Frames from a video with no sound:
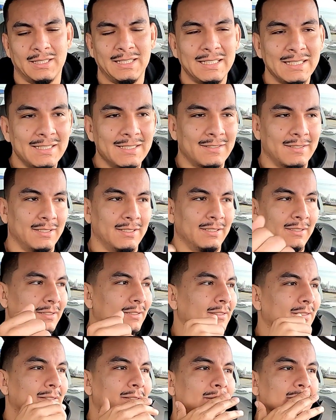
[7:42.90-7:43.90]
easy.
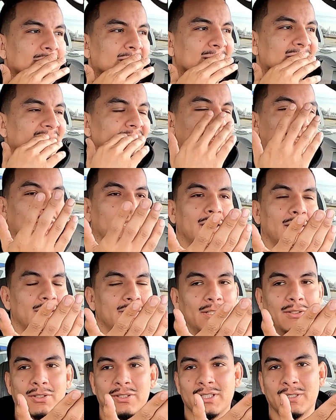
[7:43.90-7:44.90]
Dude, I
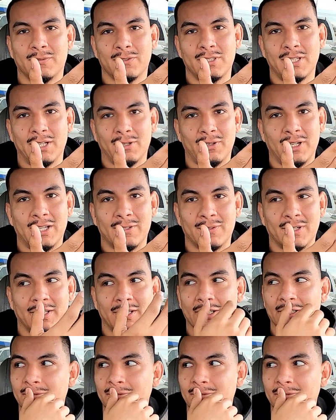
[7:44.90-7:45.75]
could sell this thing for 10 grand right